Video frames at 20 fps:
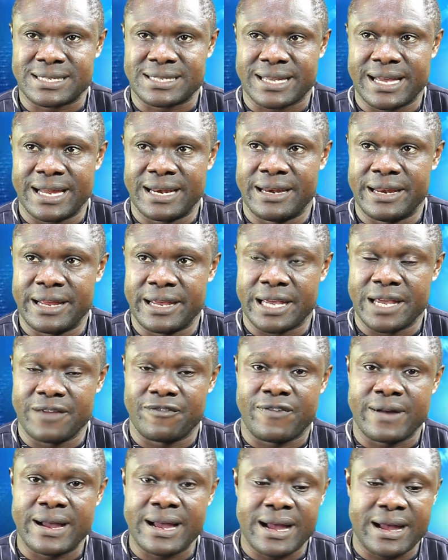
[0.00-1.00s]
can link.
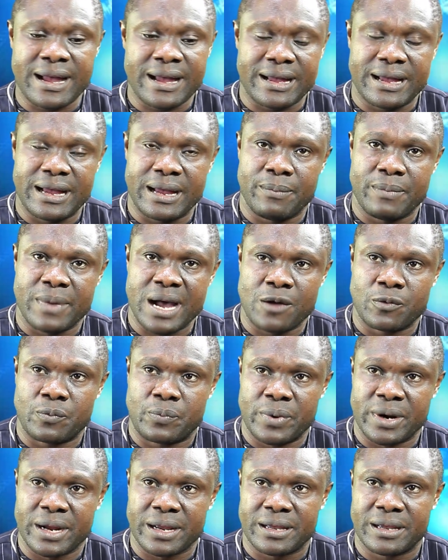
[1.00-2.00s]
If fire
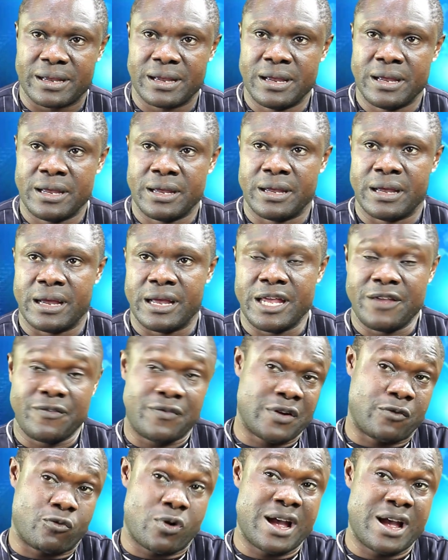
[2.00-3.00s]
outbreak, if
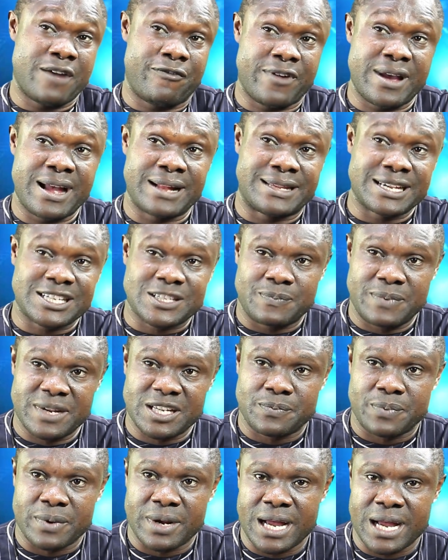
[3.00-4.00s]
fire takes
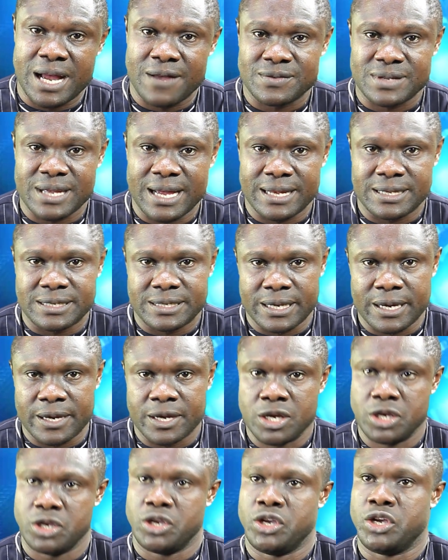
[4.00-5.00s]
place perhaps at
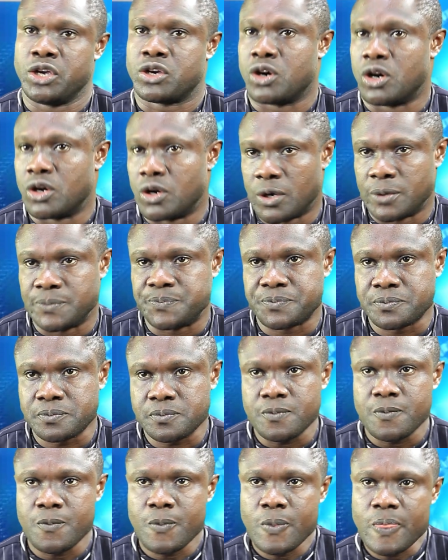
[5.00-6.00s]
Ikono,
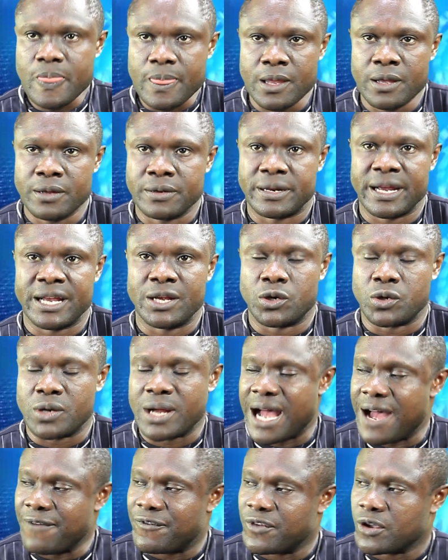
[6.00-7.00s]
then you do
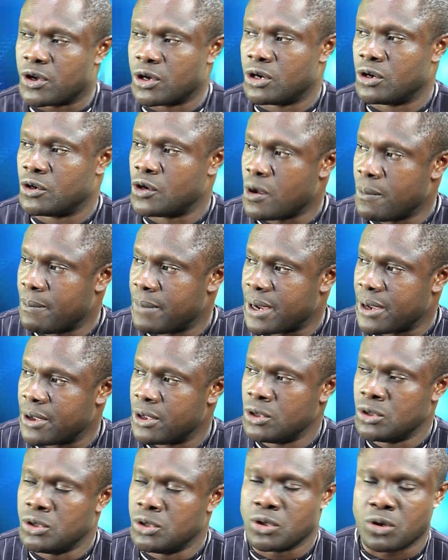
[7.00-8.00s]
not have Ikono number,
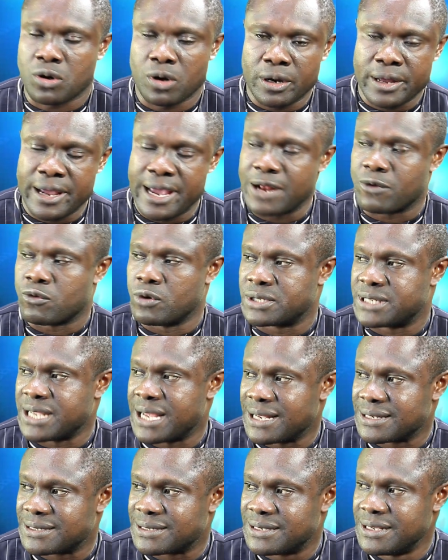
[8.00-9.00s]
call
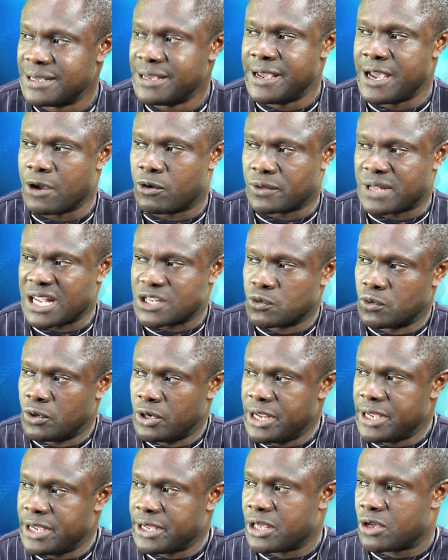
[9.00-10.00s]
headquarters. Headquarters will
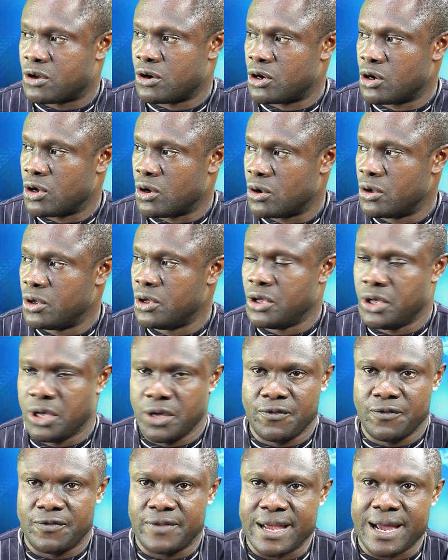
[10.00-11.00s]
link Ikono
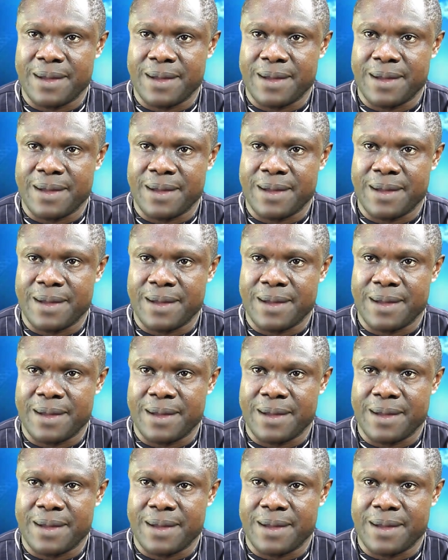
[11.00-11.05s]
if the